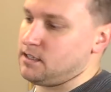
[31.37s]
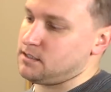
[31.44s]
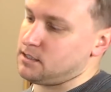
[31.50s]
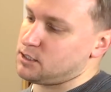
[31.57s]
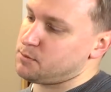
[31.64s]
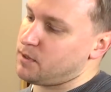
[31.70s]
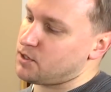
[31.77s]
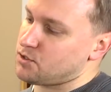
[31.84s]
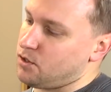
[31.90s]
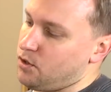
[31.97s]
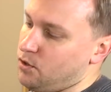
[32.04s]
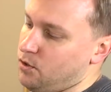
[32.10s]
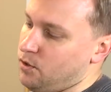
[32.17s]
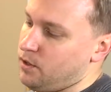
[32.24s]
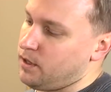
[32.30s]
has this special
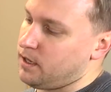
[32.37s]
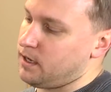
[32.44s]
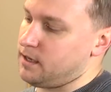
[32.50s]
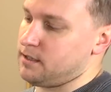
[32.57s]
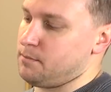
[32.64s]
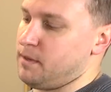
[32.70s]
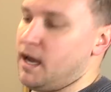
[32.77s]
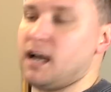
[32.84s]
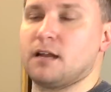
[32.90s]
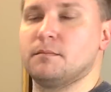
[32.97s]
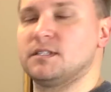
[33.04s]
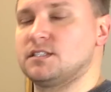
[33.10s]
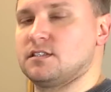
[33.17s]
hole on the bottom.